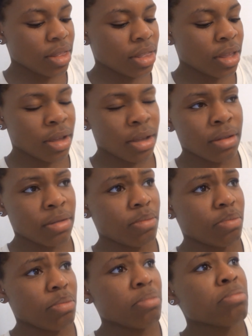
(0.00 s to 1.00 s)
the
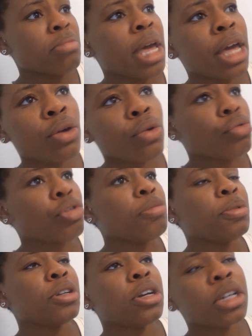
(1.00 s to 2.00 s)
male
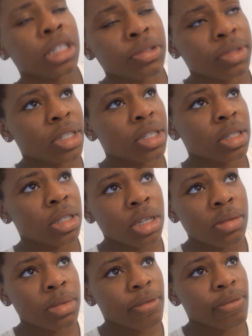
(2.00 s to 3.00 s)
reproductive
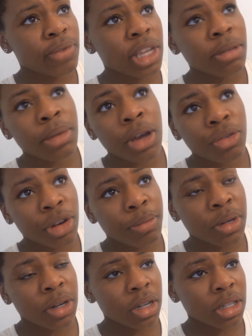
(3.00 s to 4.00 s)
system, the female
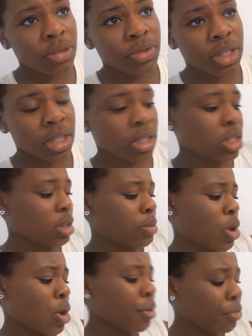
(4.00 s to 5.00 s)
reproductive system,
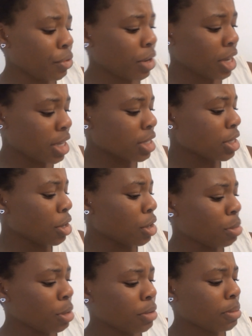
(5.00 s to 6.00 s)
ovaries,
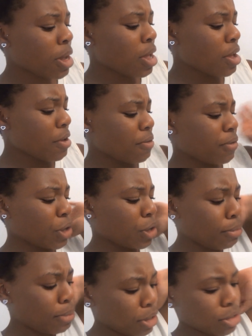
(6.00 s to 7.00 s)
ovum,
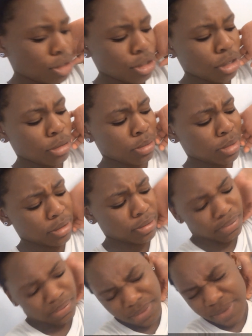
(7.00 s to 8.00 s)
fallopian tubes,
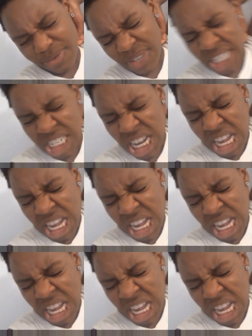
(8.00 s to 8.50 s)
vagina.